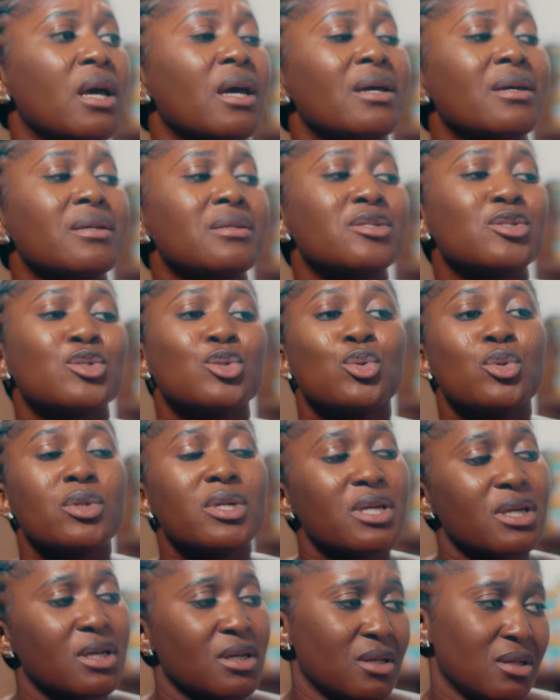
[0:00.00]
It's
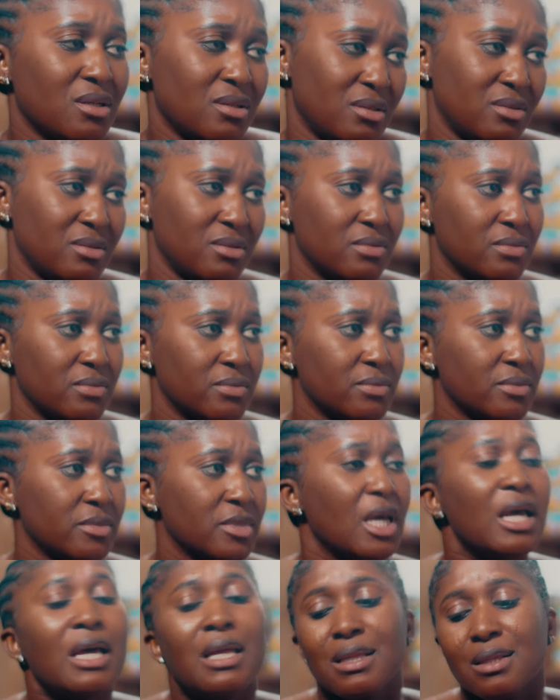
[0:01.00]
okay.
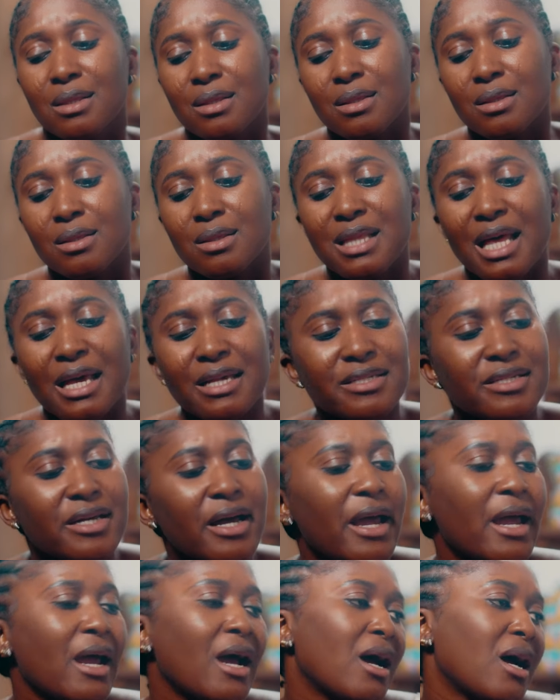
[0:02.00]
Let's
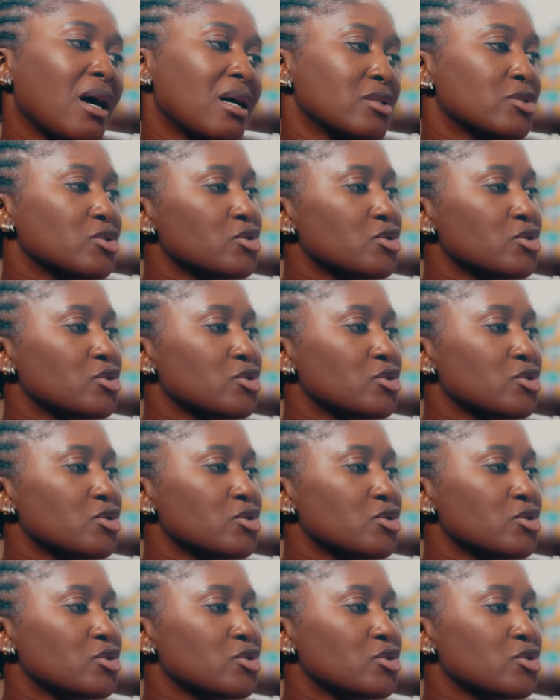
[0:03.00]
hire her as